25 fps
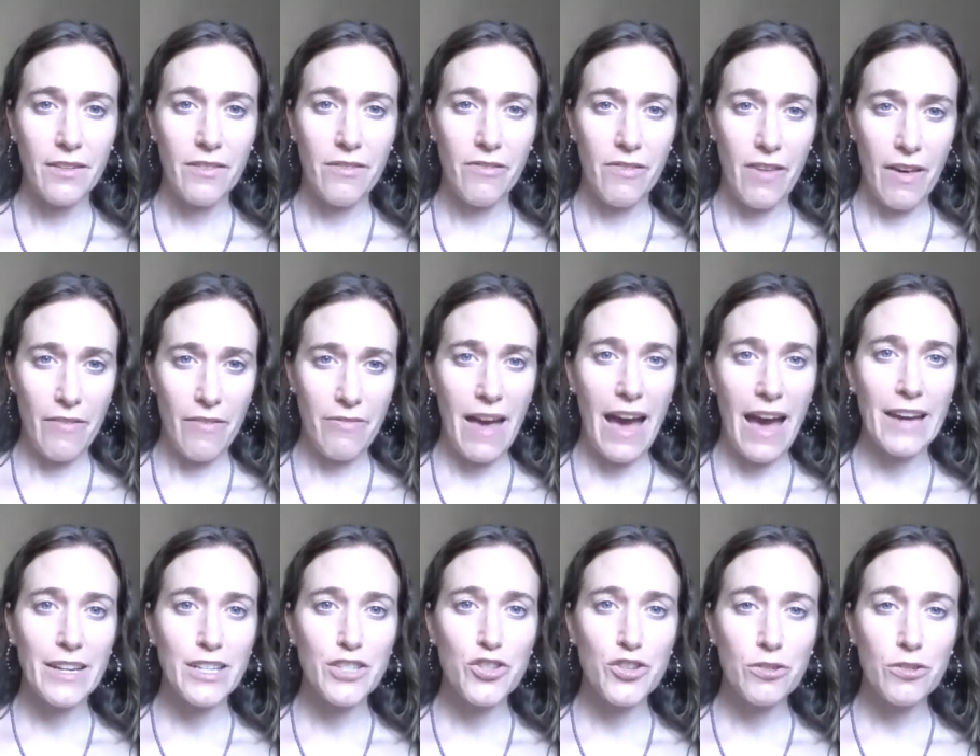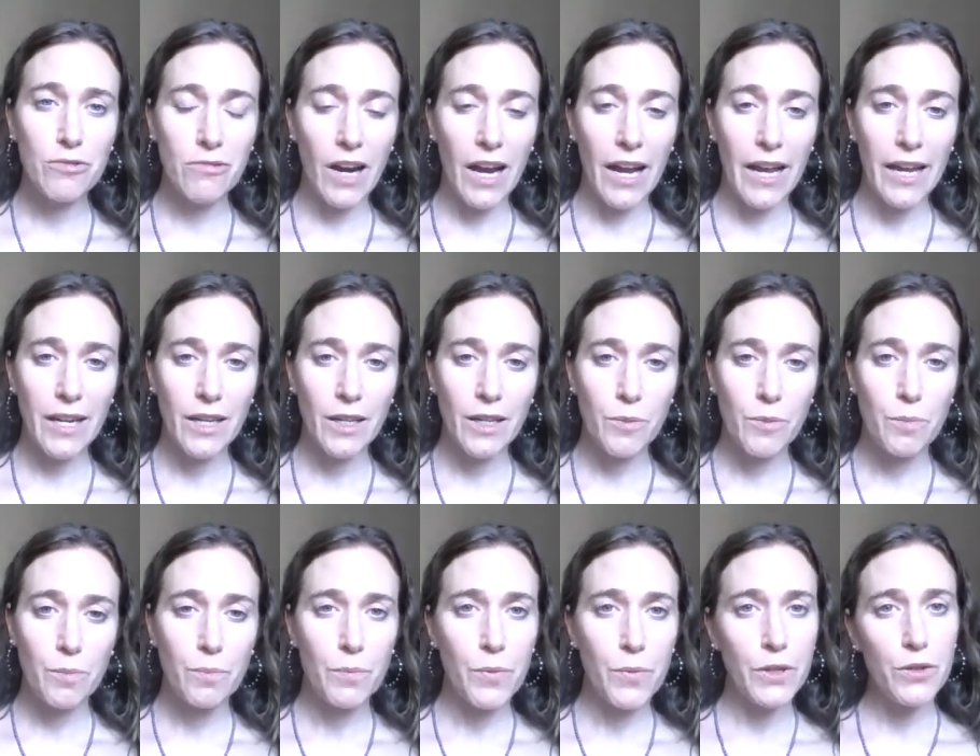then that is your right,
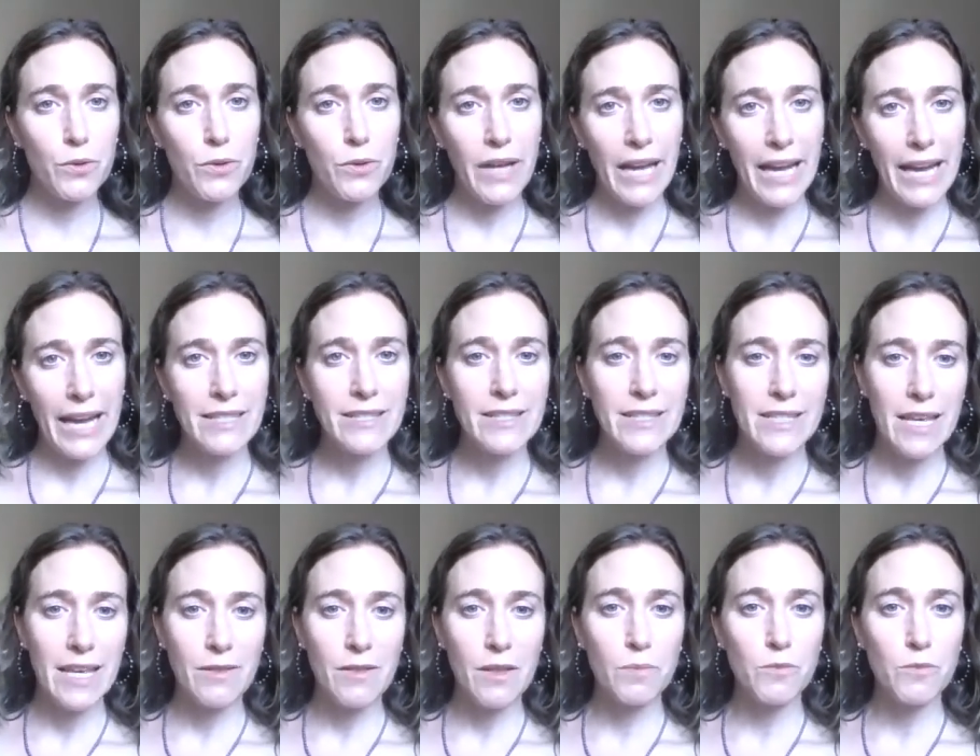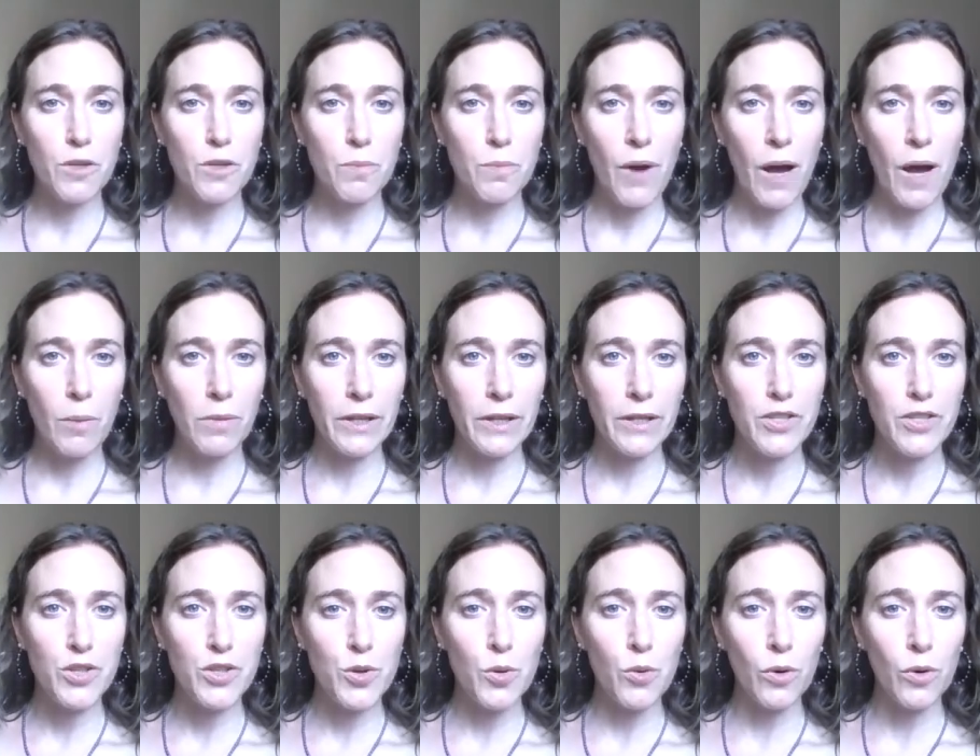but you can't send them to public
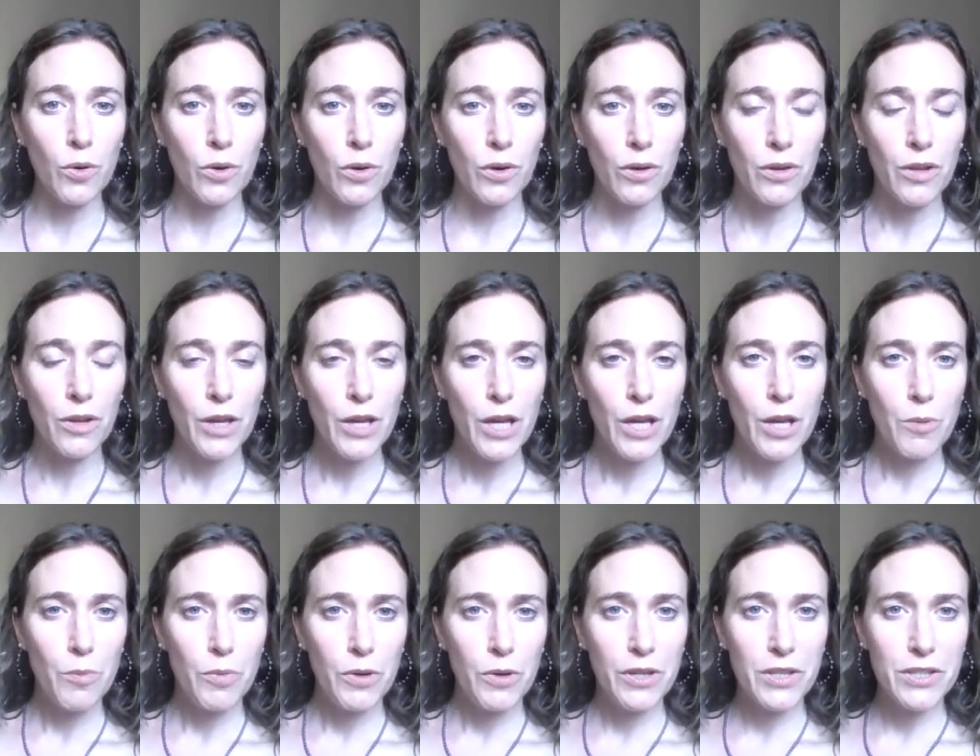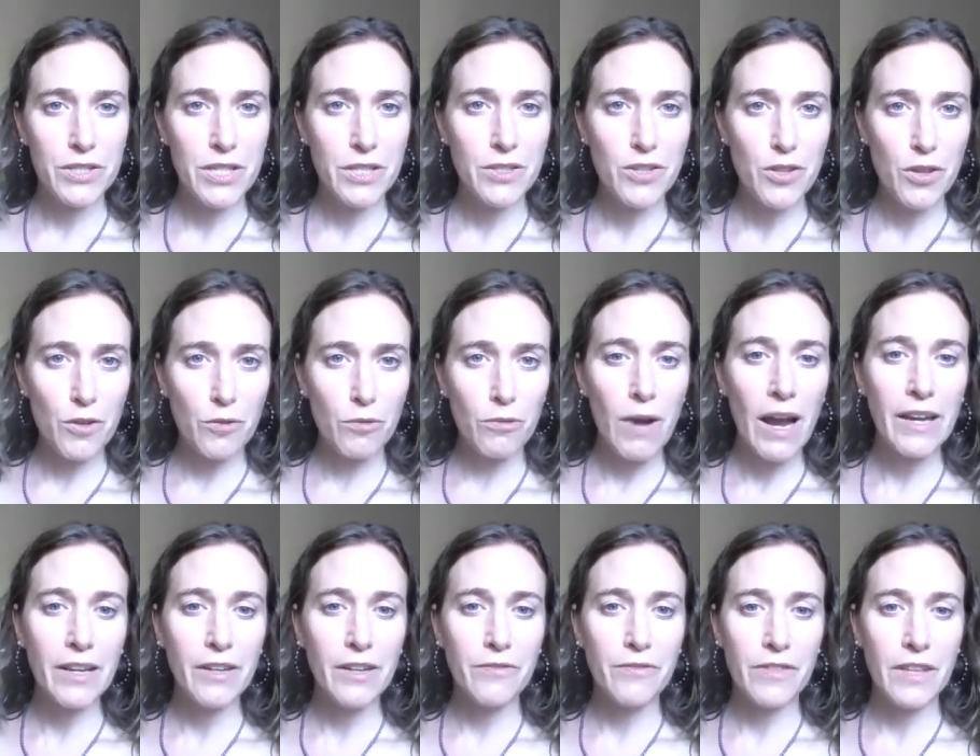school because it's the
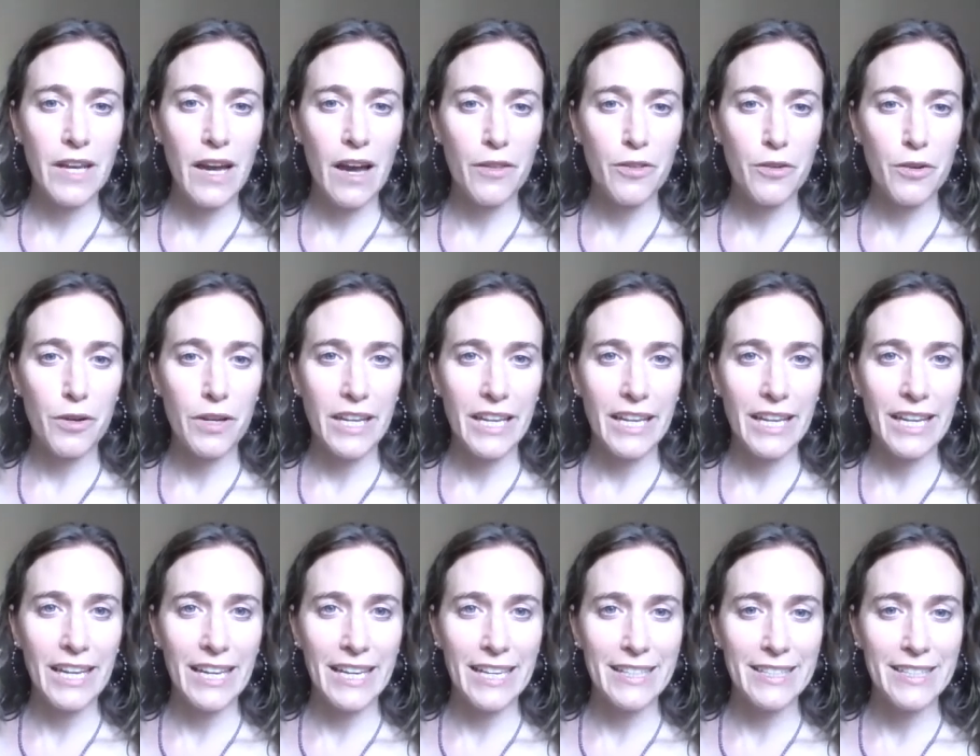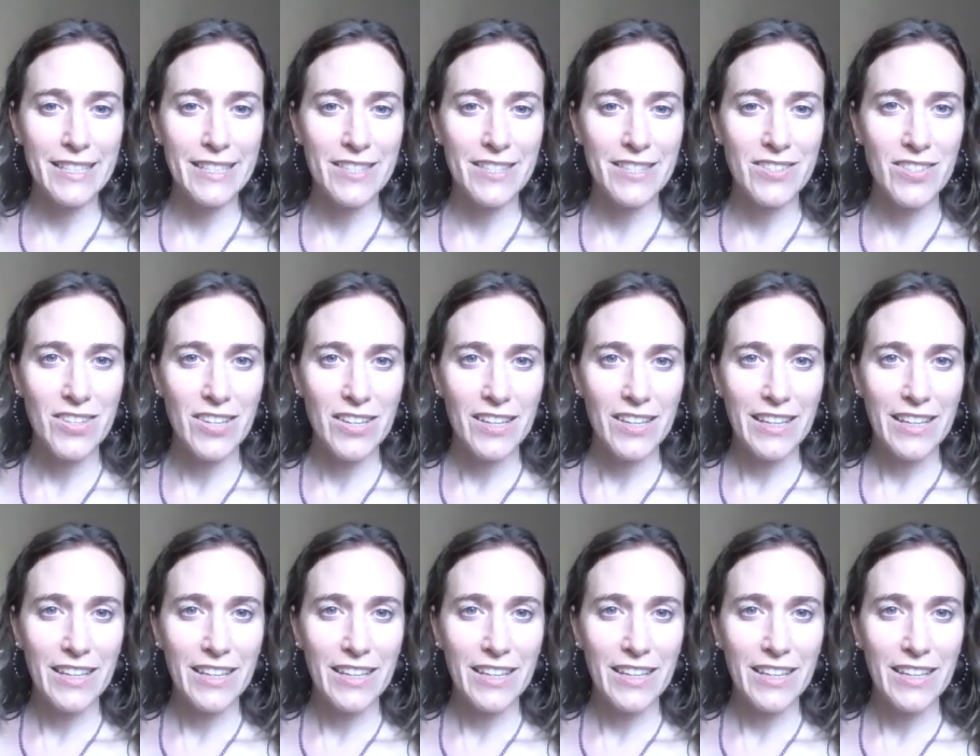right of the other kids